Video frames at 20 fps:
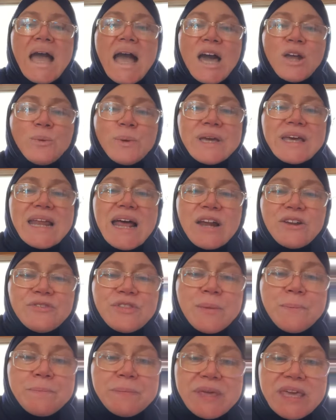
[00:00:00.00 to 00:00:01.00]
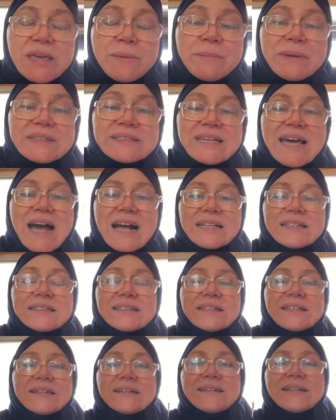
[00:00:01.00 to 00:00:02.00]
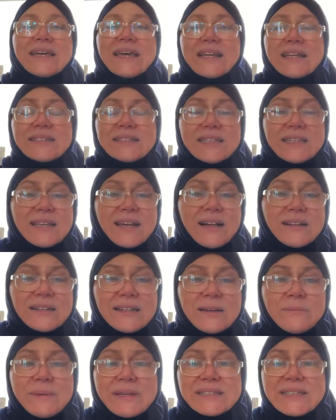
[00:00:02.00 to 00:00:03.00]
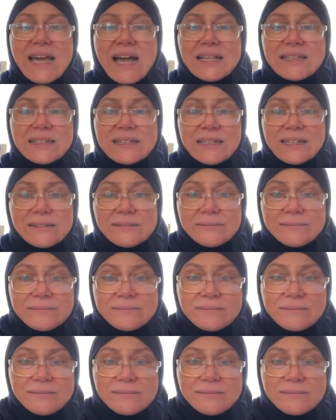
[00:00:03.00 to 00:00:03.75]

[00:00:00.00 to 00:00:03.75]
How do we get out of the me mentality? Get into the Allah mentality.